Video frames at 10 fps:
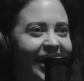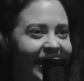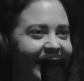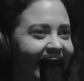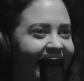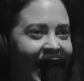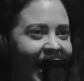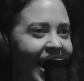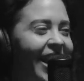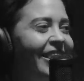like,
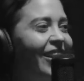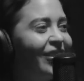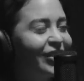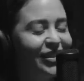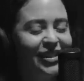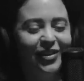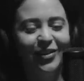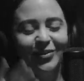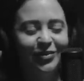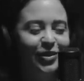and they're all, you
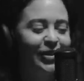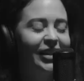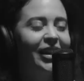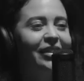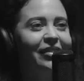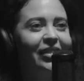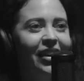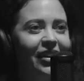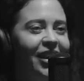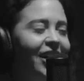know, doing their the
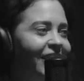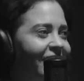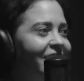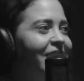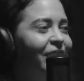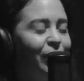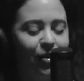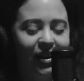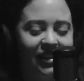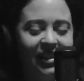Haqqani's and
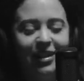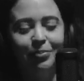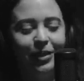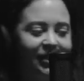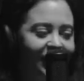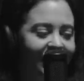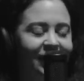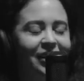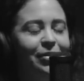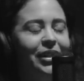everybody's in the building
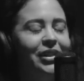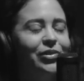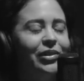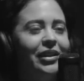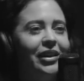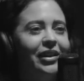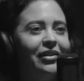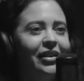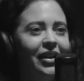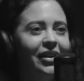next to me doing
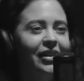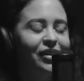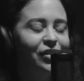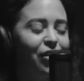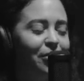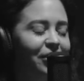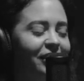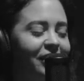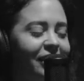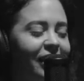their their
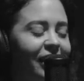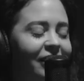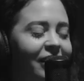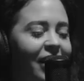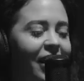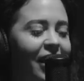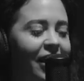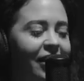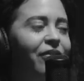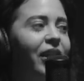sermons and then
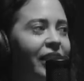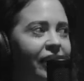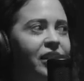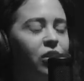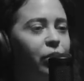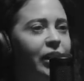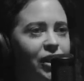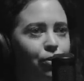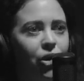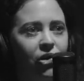and then finally they said, Oh, we need
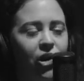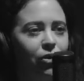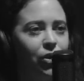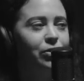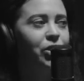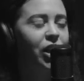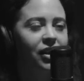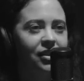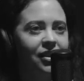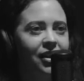to put her in a room. She
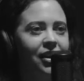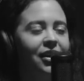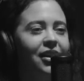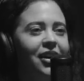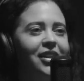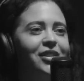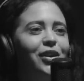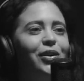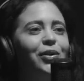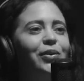can't sit here.
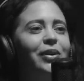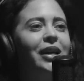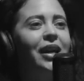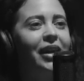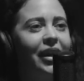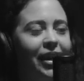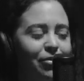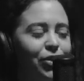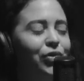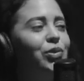So I get
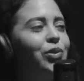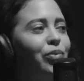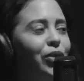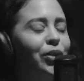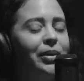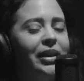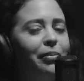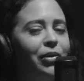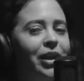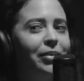moved to a room and they're
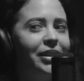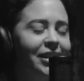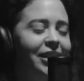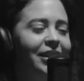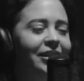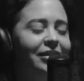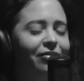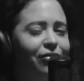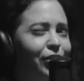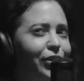bringing me tea
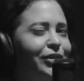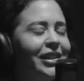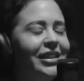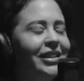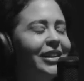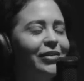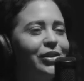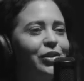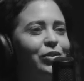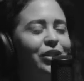and fruit, and it
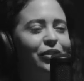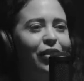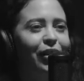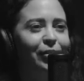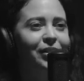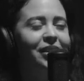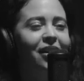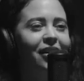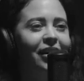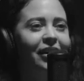was all just very
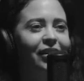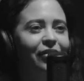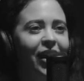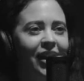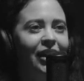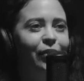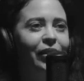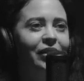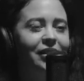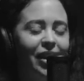bizarre. And then finally, when the